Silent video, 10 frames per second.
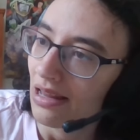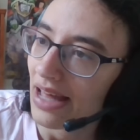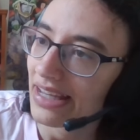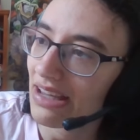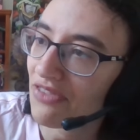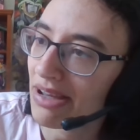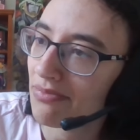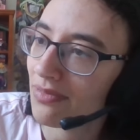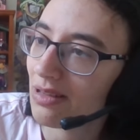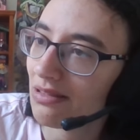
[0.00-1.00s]
Like if
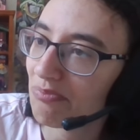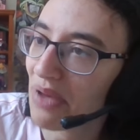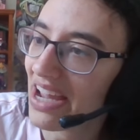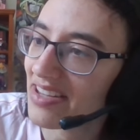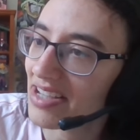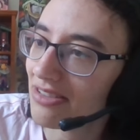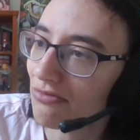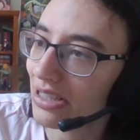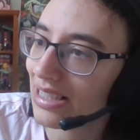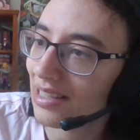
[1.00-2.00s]
I pay
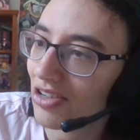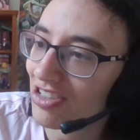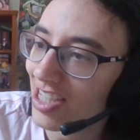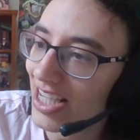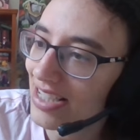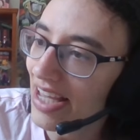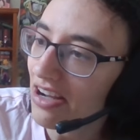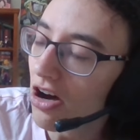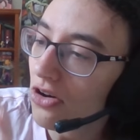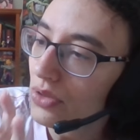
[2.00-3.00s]
attention really closely, it's like,
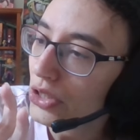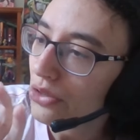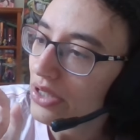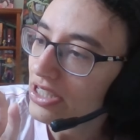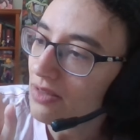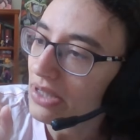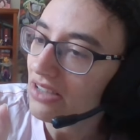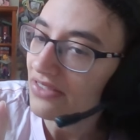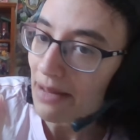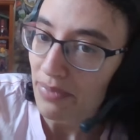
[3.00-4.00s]
oh, you know, there's a bit
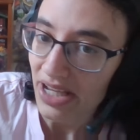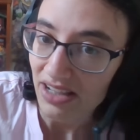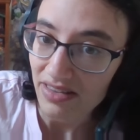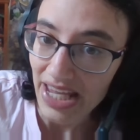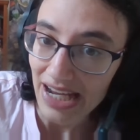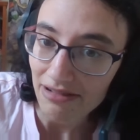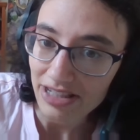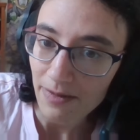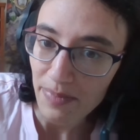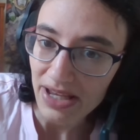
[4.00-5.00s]
of that pink there,
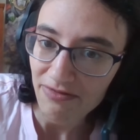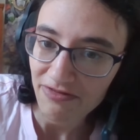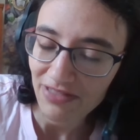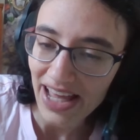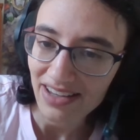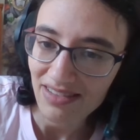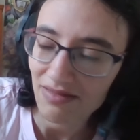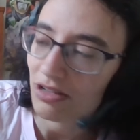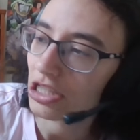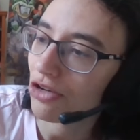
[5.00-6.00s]
is a bit like
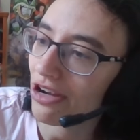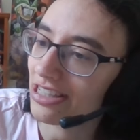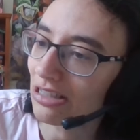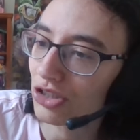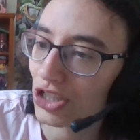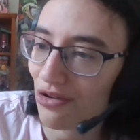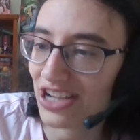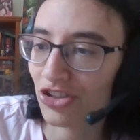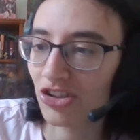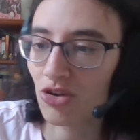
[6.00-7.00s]
a little
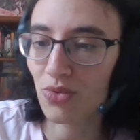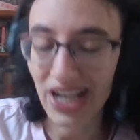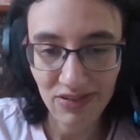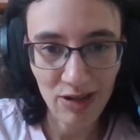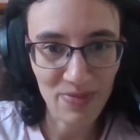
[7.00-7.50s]
scratch on it or whatever.